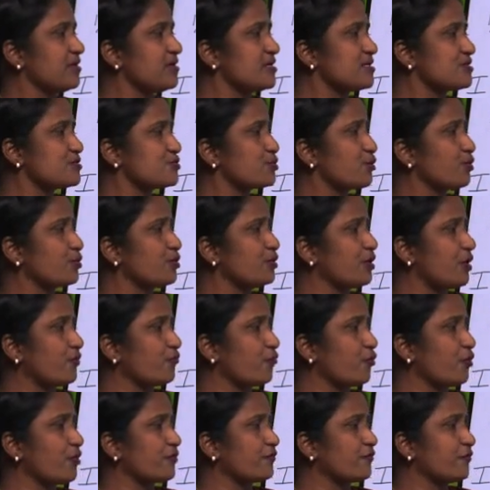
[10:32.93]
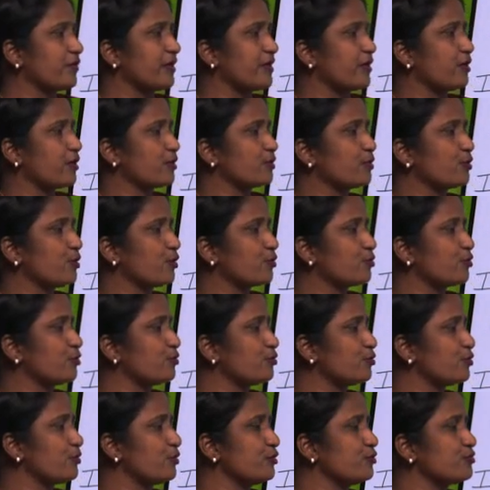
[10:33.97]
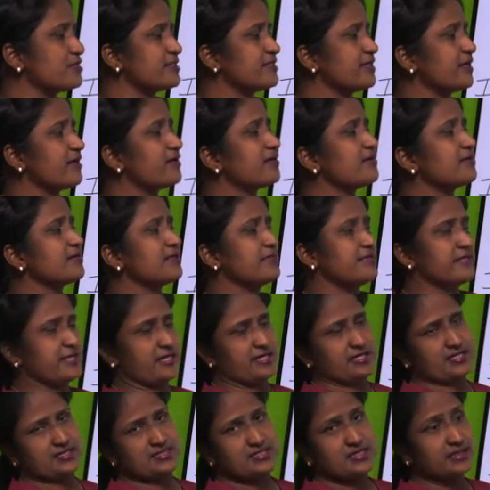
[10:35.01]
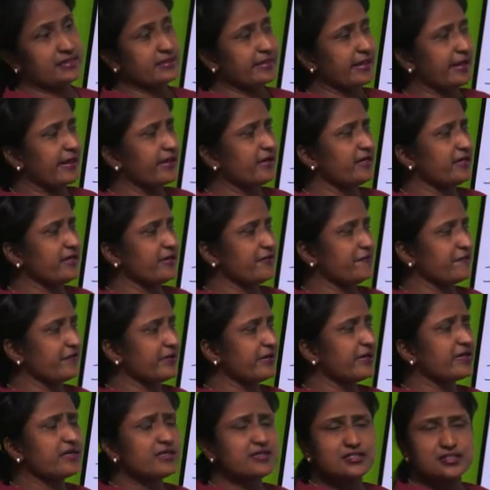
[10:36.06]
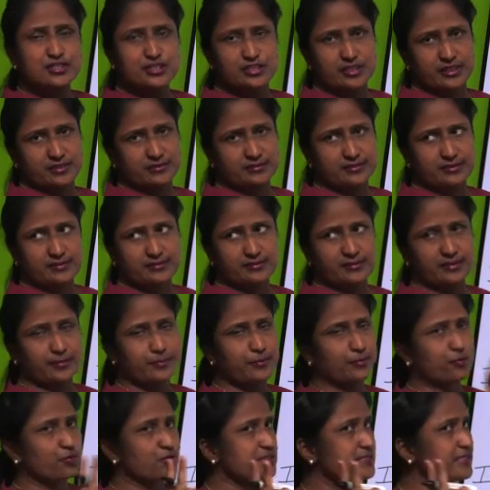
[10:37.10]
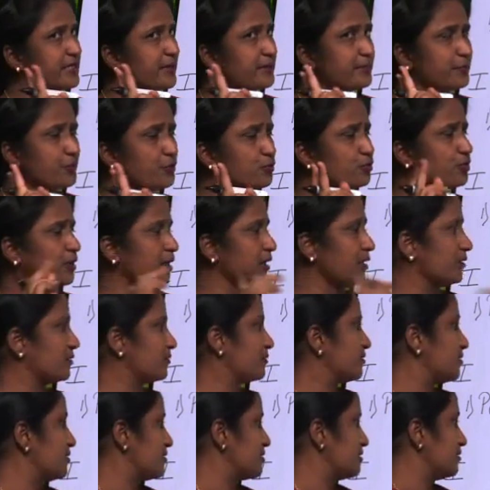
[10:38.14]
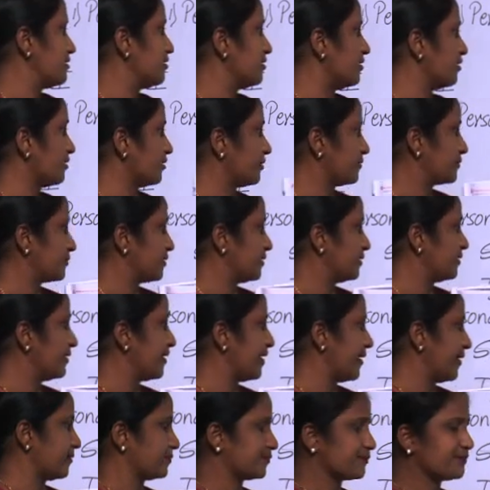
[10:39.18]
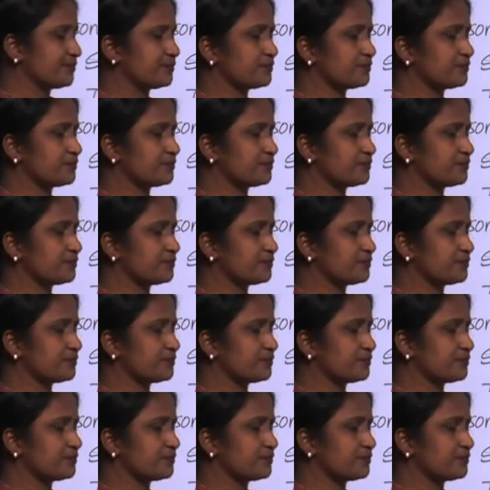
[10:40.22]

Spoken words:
So, what word you are going to use here? Yes, they live in Chandigarh because they are plural. Here, they.